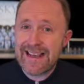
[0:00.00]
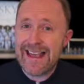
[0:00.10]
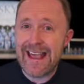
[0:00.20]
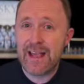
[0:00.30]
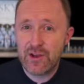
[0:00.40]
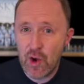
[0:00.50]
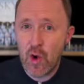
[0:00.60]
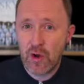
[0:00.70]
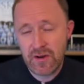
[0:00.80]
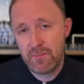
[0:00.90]
to hear
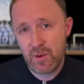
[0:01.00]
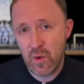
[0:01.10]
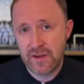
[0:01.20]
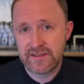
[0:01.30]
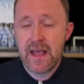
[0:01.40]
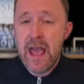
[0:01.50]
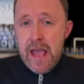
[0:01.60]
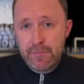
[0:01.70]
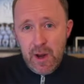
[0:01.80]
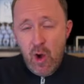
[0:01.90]
your number ones.
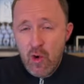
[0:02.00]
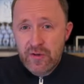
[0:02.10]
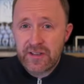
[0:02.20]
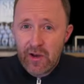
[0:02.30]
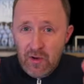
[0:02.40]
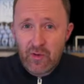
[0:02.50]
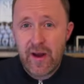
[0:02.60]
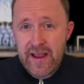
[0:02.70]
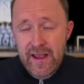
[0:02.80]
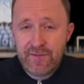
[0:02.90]
It'd be also
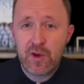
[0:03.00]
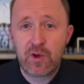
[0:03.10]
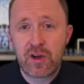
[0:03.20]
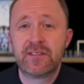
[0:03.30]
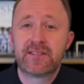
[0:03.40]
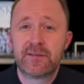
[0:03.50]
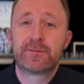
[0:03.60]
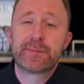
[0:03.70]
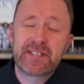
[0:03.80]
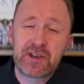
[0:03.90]
great if you could
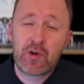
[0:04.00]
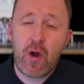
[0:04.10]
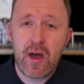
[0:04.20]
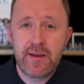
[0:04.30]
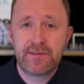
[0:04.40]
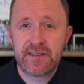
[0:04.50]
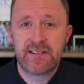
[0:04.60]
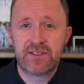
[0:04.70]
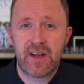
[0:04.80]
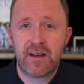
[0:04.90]
subscribe to
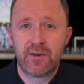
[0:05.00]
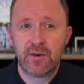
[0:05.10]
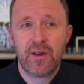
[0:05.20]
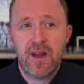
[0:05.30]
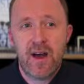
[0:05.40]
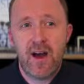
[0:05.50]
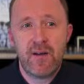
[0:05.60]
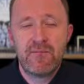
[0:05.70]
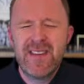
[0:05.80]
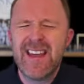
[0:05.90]
the channel.
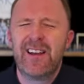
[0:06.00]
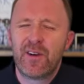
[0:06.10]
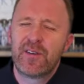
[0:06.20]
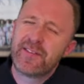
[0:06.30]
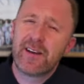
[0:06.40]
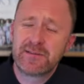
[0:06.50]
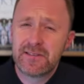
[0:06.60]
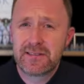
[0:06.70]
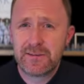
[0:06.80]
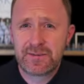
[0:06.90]
I'm nearly on
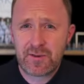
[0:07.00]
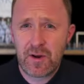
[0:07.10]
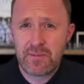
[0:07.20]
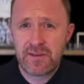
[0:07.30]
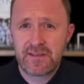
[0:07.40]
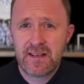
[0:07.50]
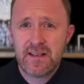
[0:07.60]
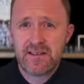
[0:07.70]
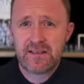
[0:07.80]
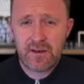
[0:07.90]
1,000 subscribers,
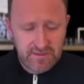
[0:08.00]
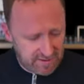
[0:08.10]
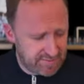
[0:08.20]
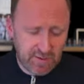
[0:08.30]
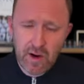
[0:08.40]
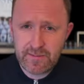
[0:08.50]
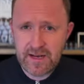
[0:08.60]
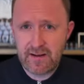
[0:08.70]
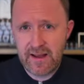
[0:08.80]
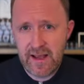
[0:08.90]
so subscribe
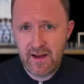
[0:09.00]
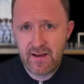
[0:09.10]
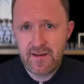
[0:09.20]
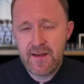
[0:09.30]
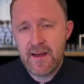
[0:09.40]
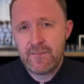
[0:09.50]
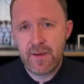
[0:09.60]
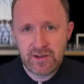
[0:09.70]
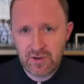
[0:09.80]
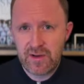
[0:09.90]
down here.
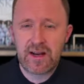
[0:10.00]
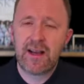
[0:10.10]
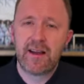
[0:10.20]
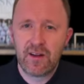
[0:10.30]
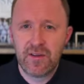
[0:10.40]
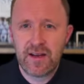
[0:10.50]
Make sure you click on